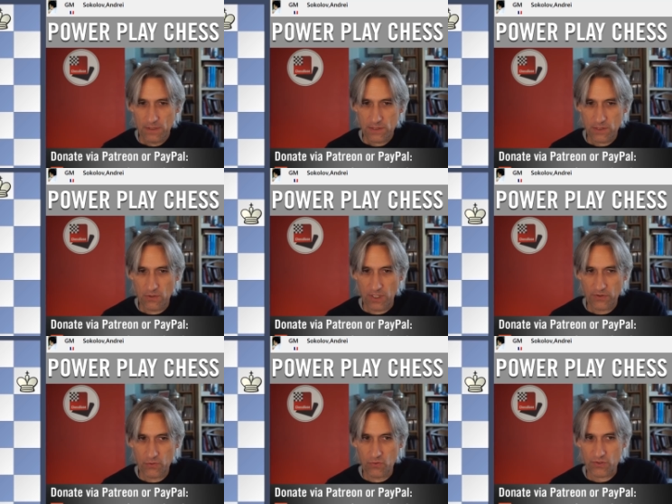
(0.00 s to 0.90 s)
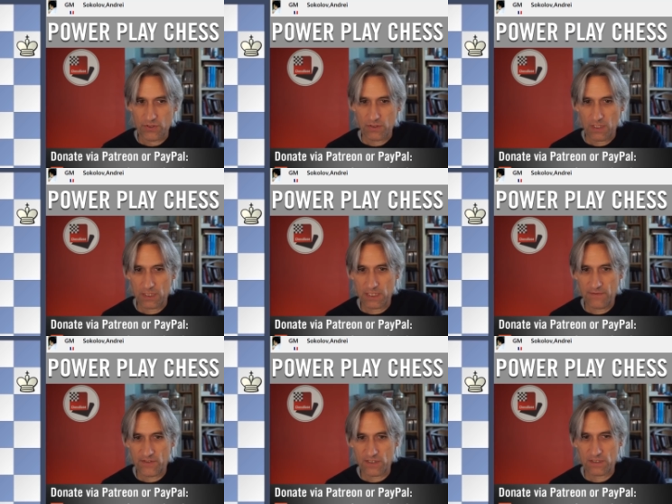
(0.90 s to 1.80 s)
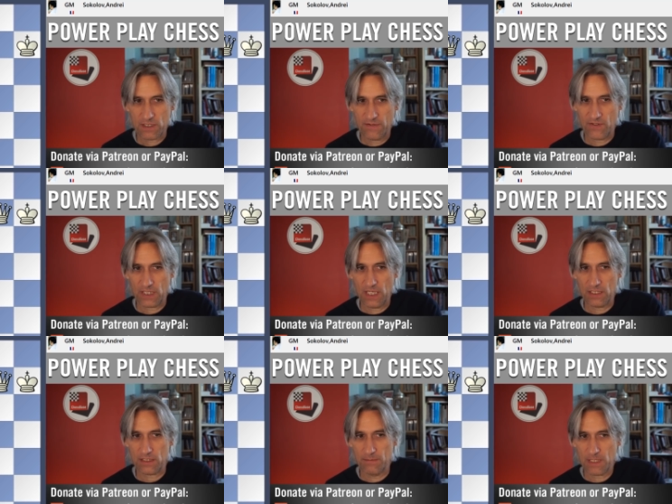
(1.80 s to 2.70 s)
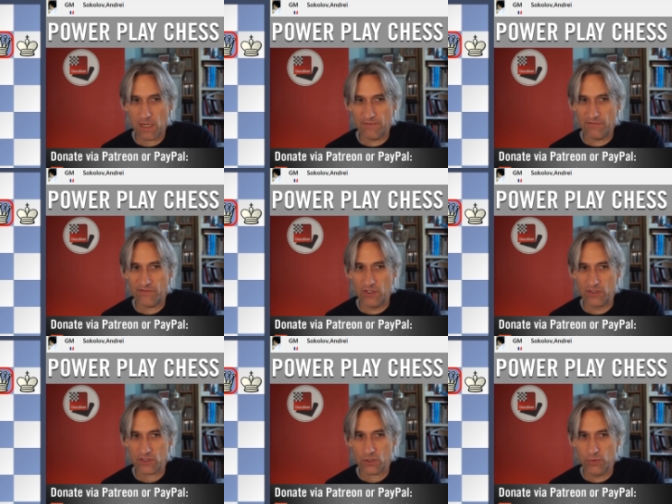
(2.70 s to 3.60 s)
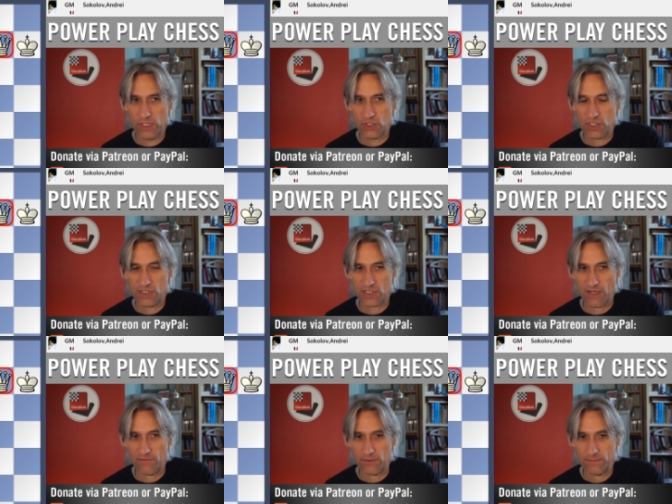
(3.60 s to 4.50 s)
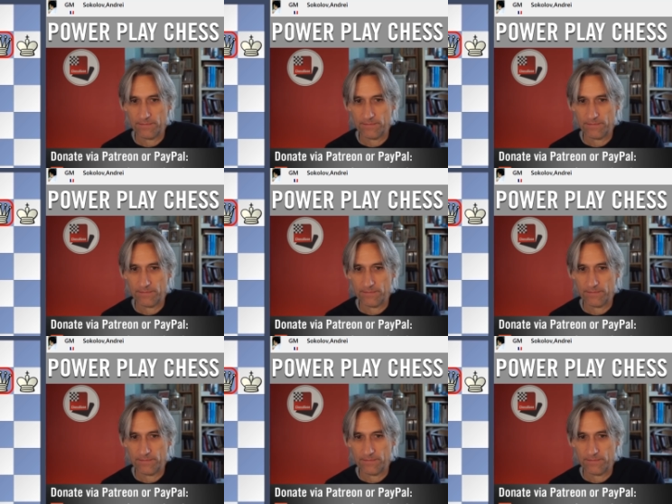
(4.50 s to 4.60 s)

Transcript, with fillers: So I thought I'd give, give the king some cover first. Queen g7.